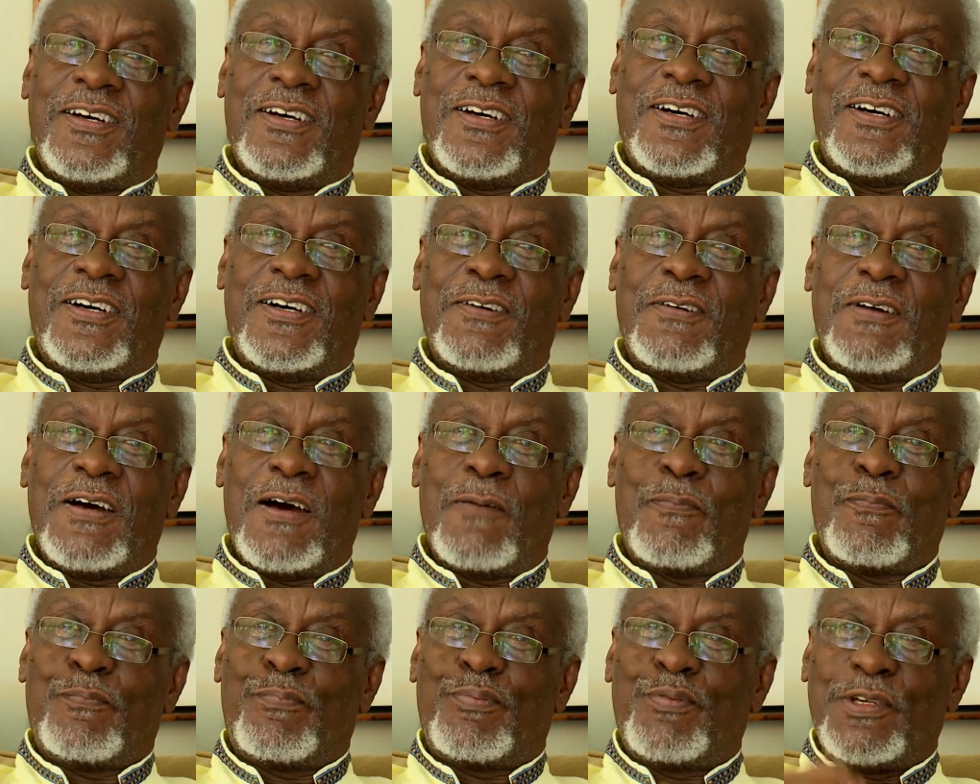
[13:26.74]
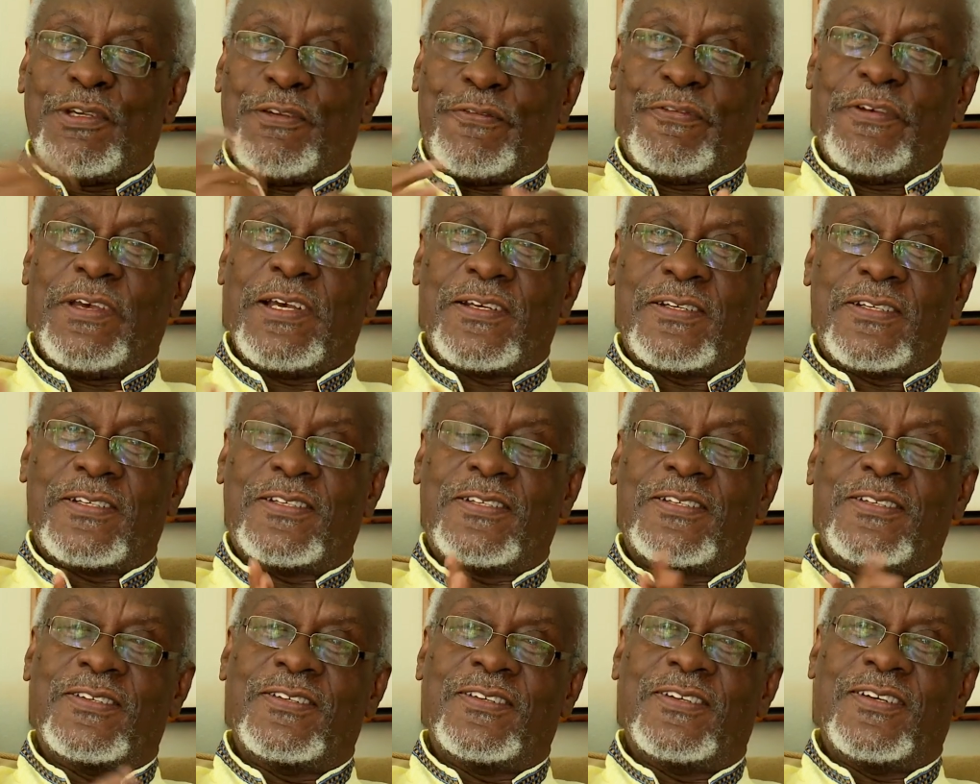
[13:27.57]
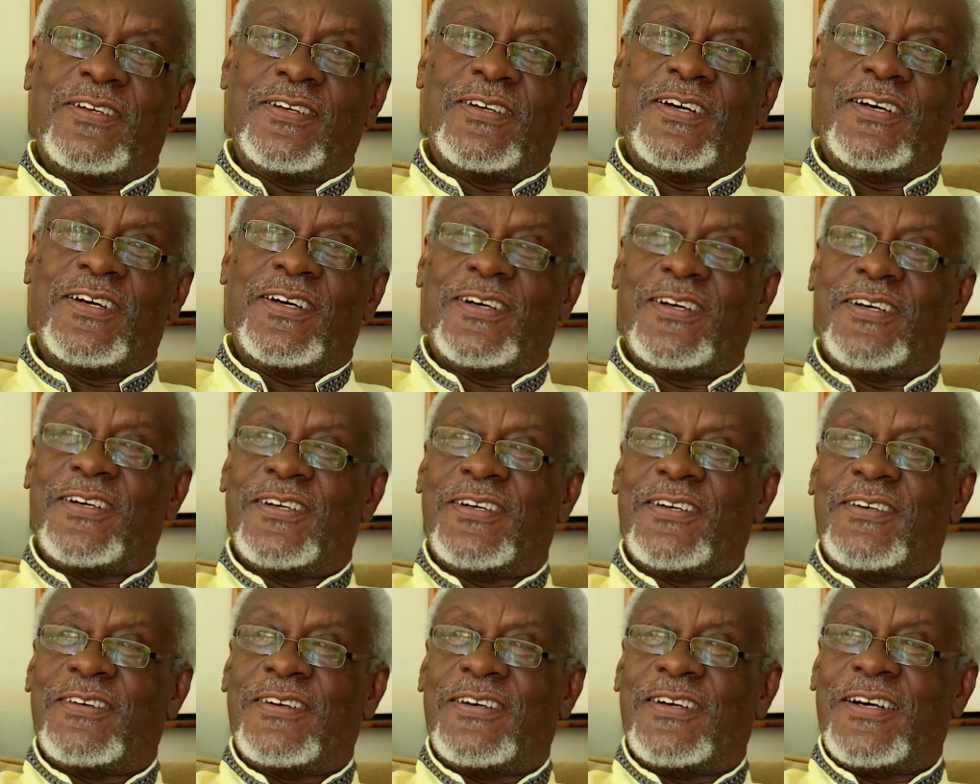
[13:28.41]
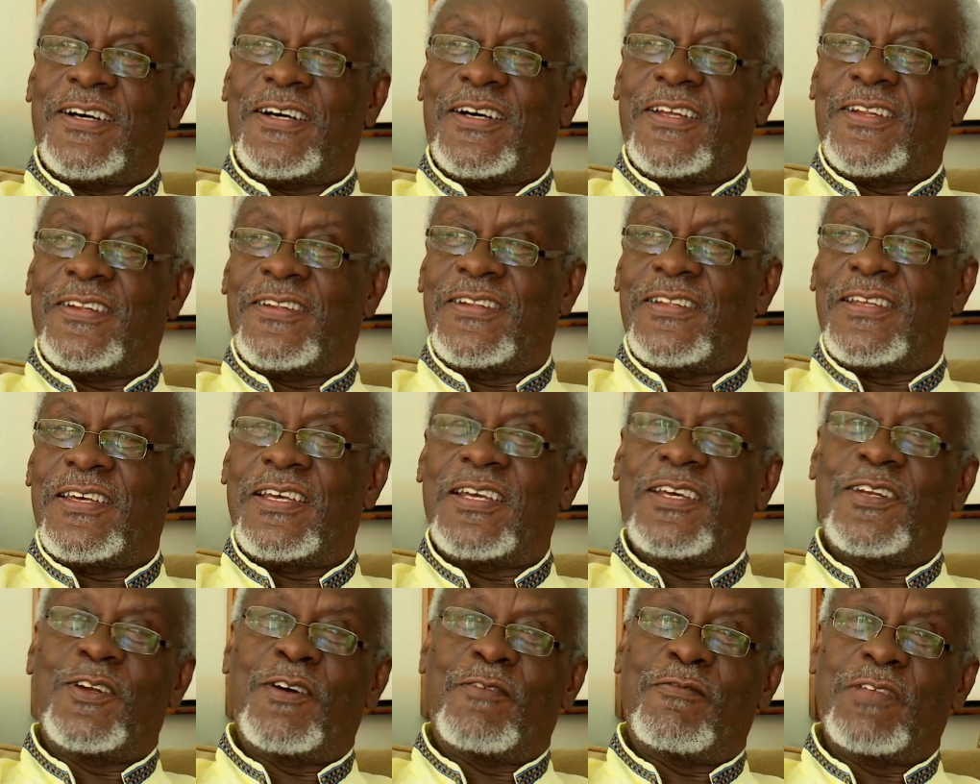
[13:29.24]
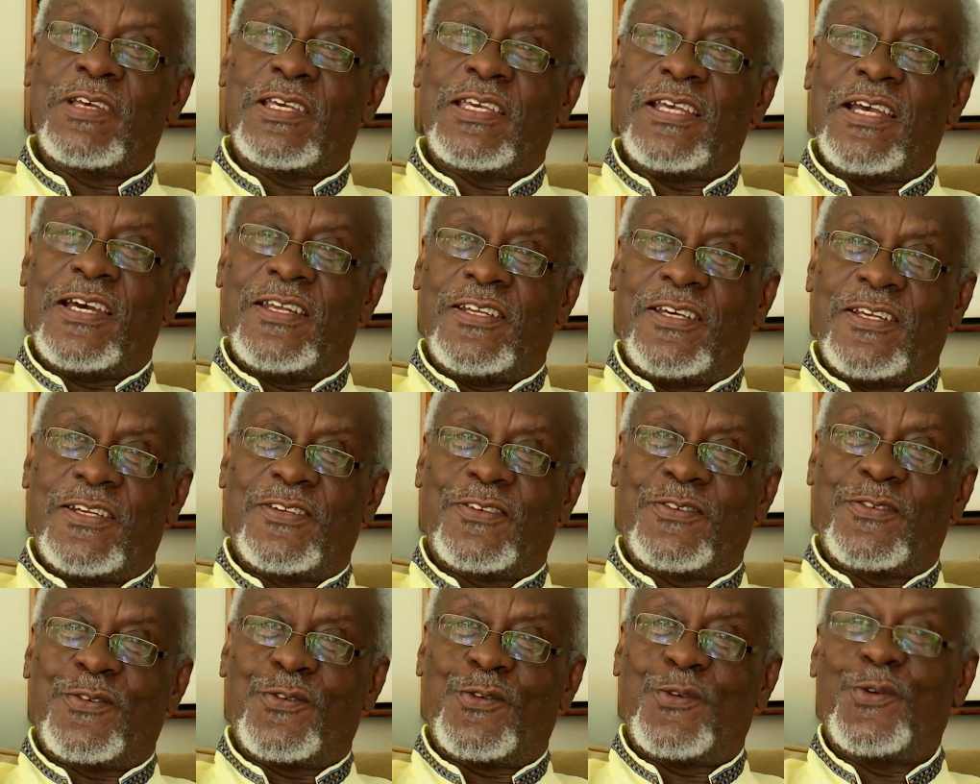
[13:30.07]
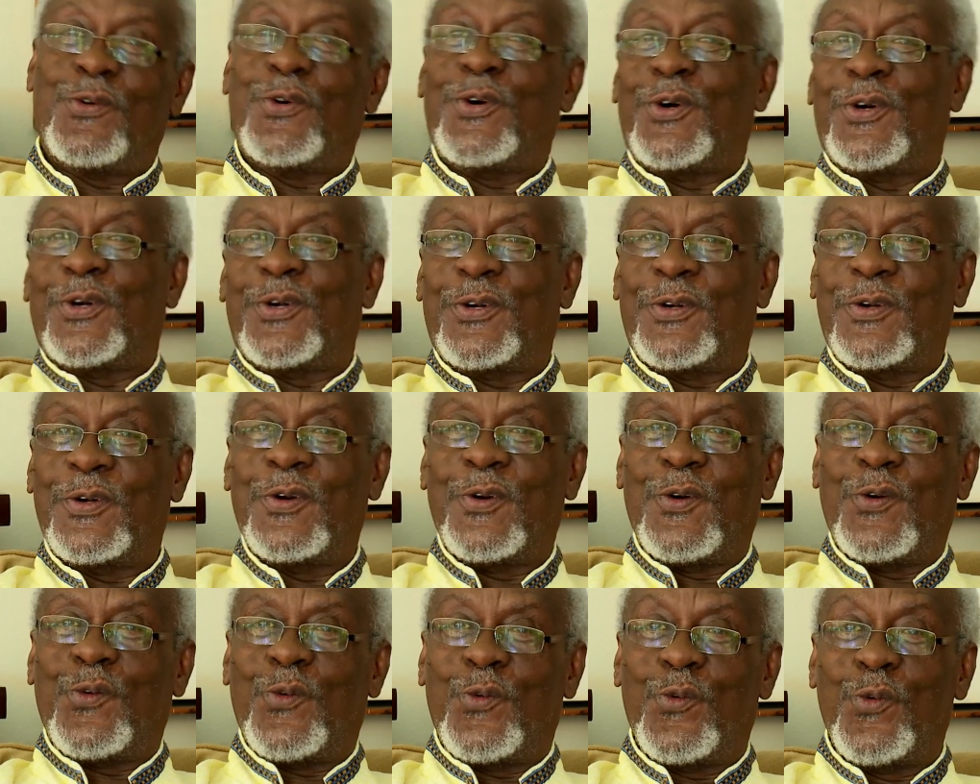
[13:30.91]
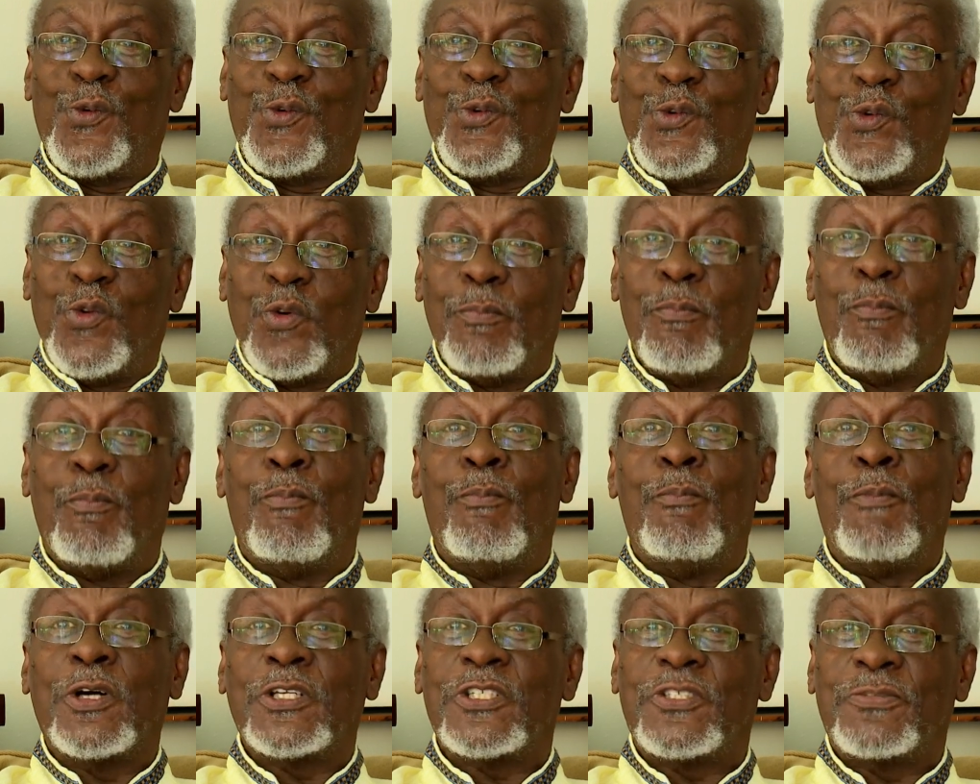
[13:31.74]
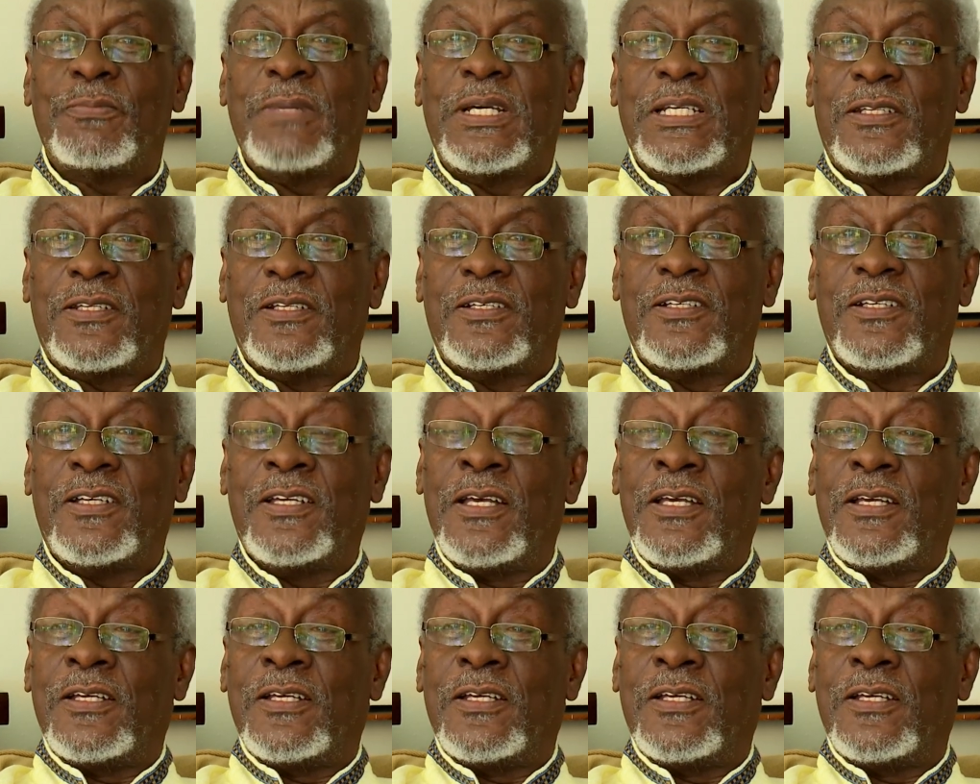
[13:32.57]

a prefect and the head of the cadet corps, who knew much better,